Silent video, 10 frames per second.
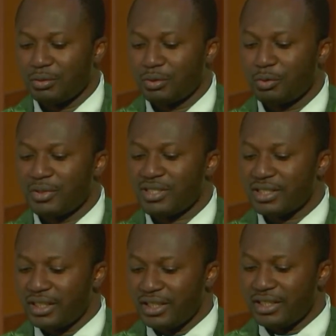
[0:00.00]
who
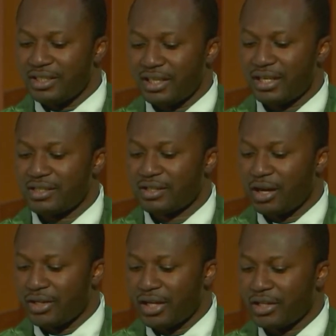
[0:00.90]
mislead and
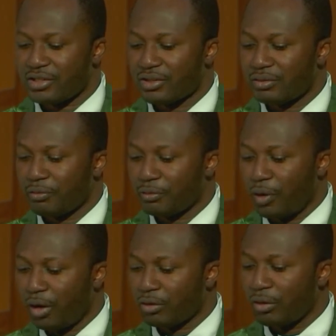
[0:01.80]
scatter the
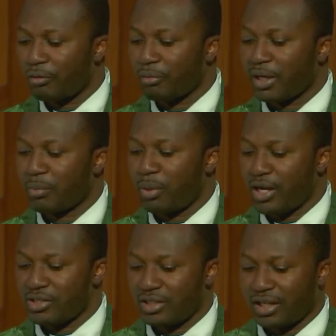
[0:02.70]
flock of my
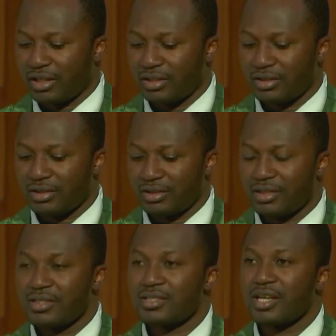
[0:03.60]
pasture,
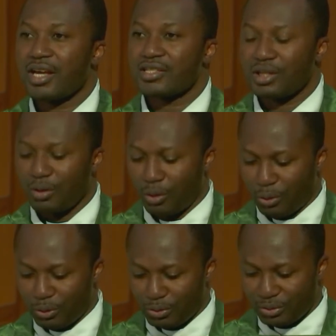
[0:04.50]
says the
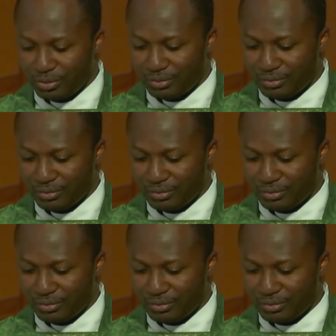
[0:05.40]
Lord.